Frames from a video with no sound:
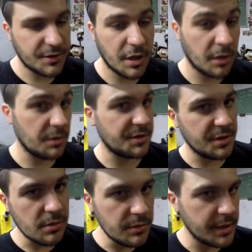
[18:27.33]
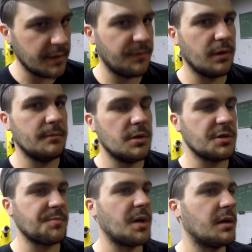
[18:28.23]
Kurt tuned it for the
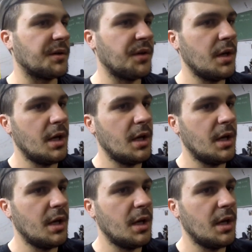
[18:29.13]
most part.